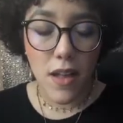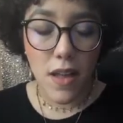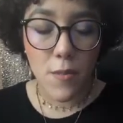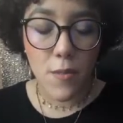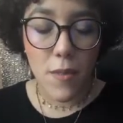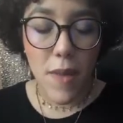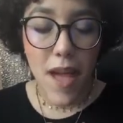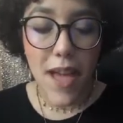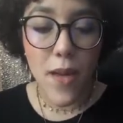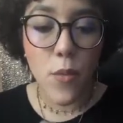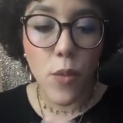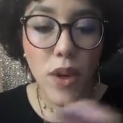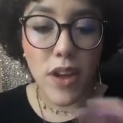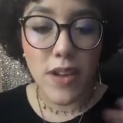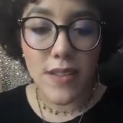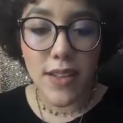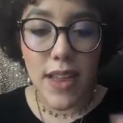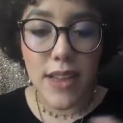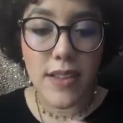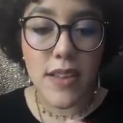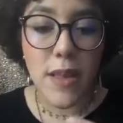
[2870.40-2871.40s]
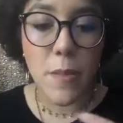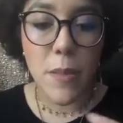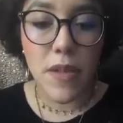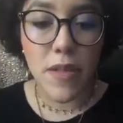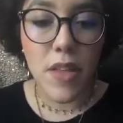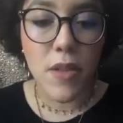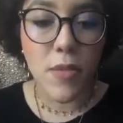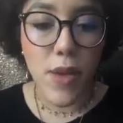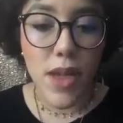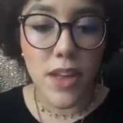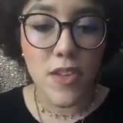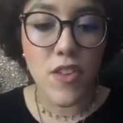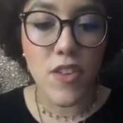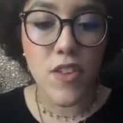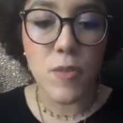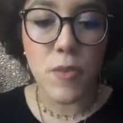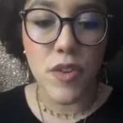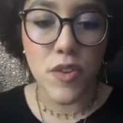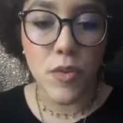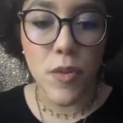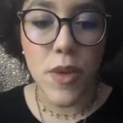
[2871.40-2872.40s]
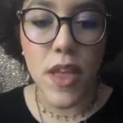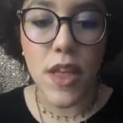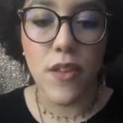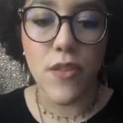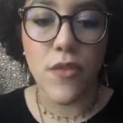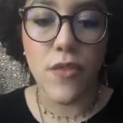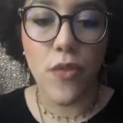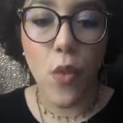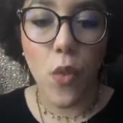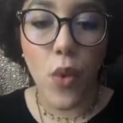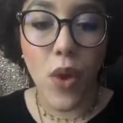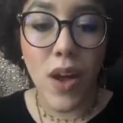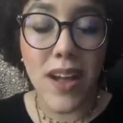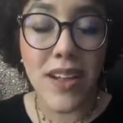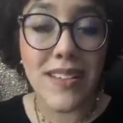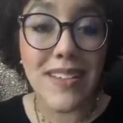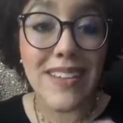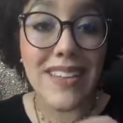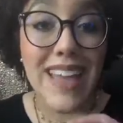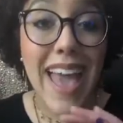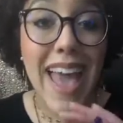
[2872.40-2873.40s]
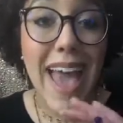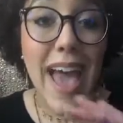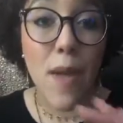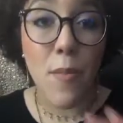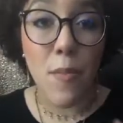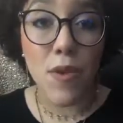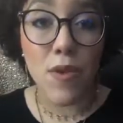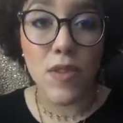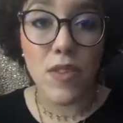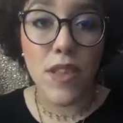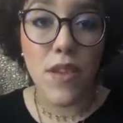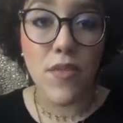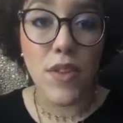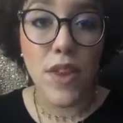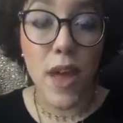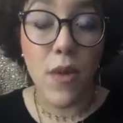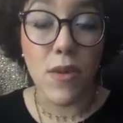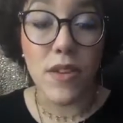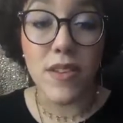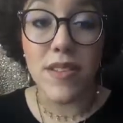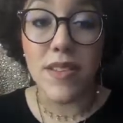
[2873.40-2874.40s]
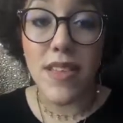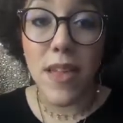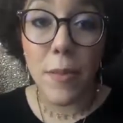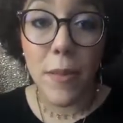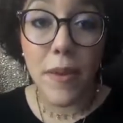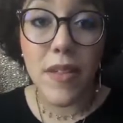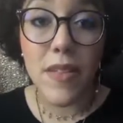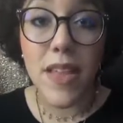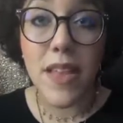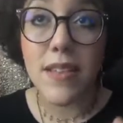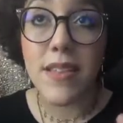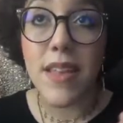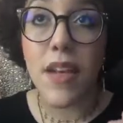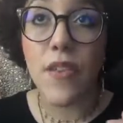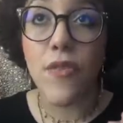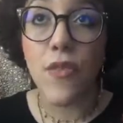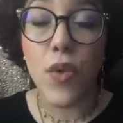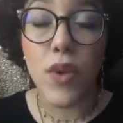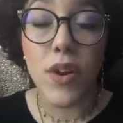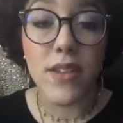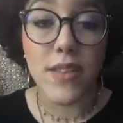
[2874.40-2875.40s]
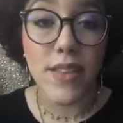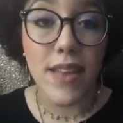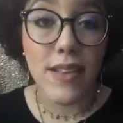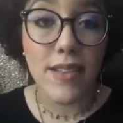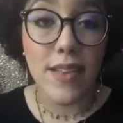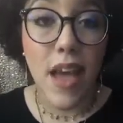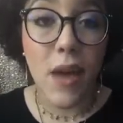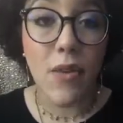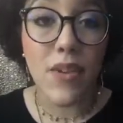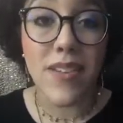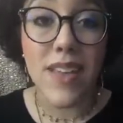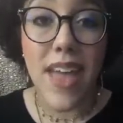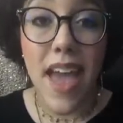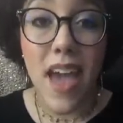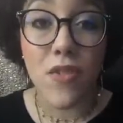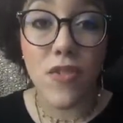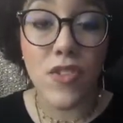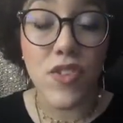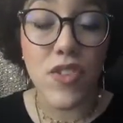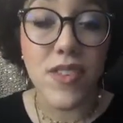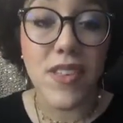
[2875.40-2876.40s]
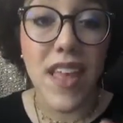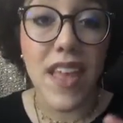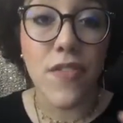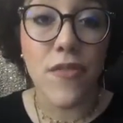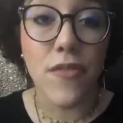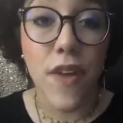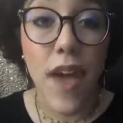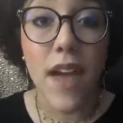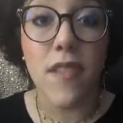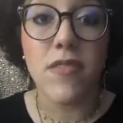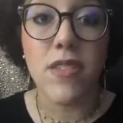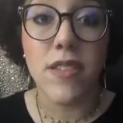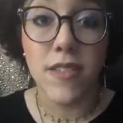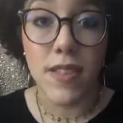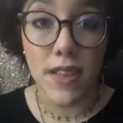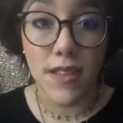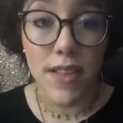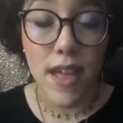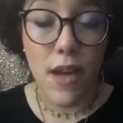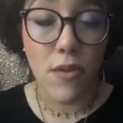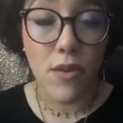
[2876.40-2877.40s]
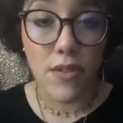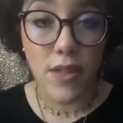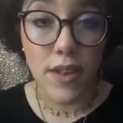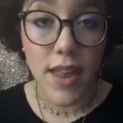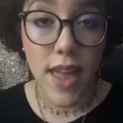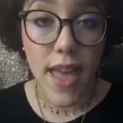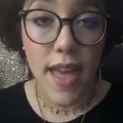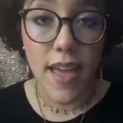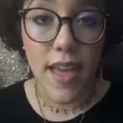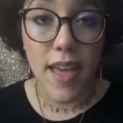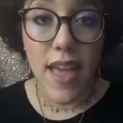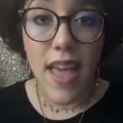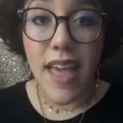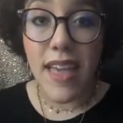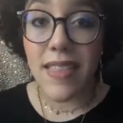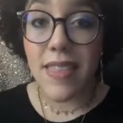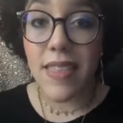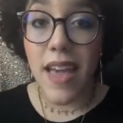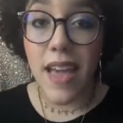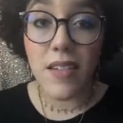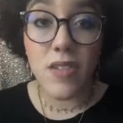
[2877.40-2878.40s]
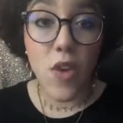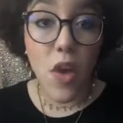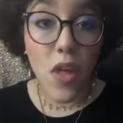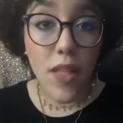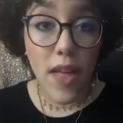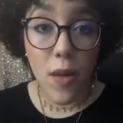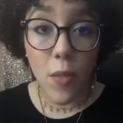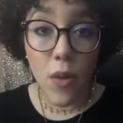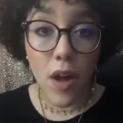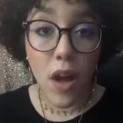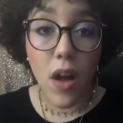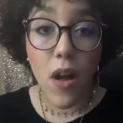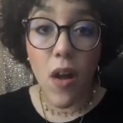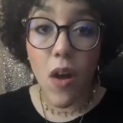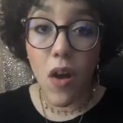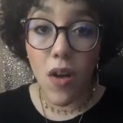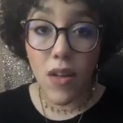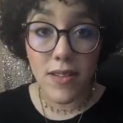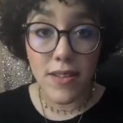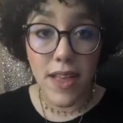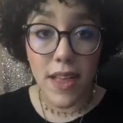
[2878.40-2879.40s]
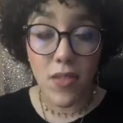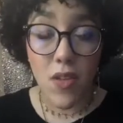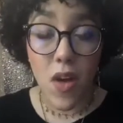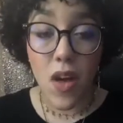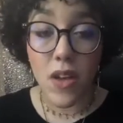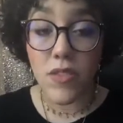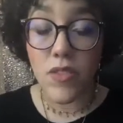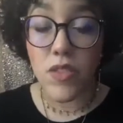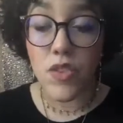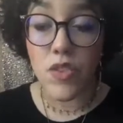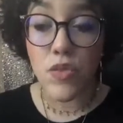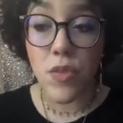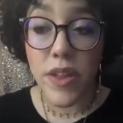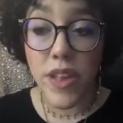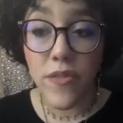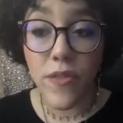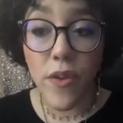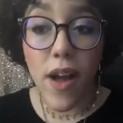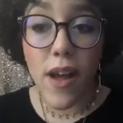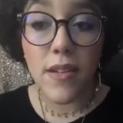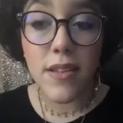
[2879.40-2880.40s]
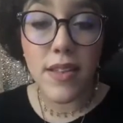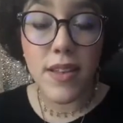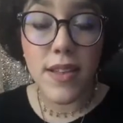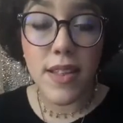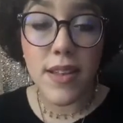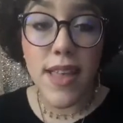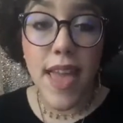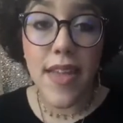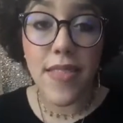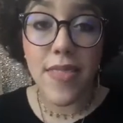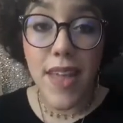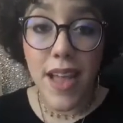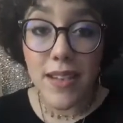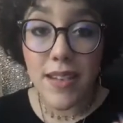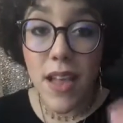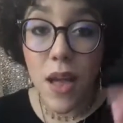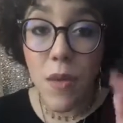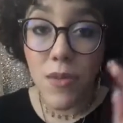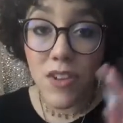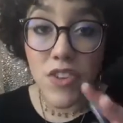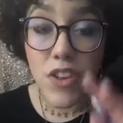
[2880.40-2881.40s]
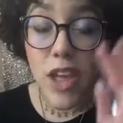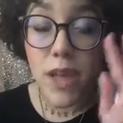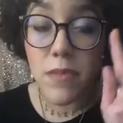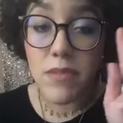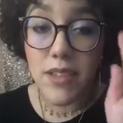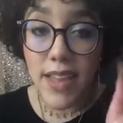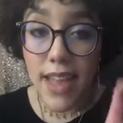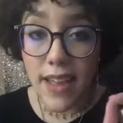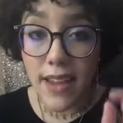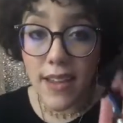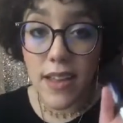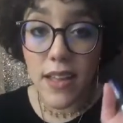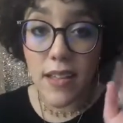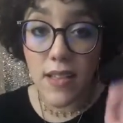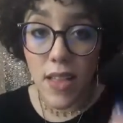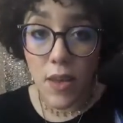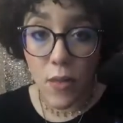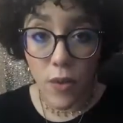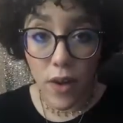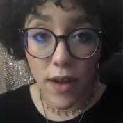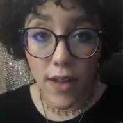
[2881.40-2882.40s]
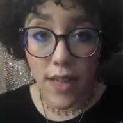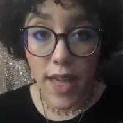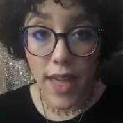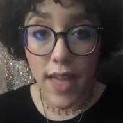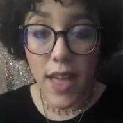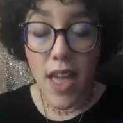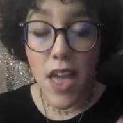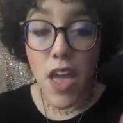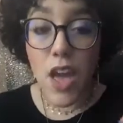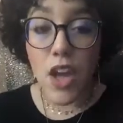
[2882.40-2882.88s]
my workday typically ranges between 4 to at most 7 hours. Typically it's like 4 to 6 hours. Average is like 5 to 6 hours a day. That's all I work all day long. So 24 hours in the day, that's how much I'm technically working.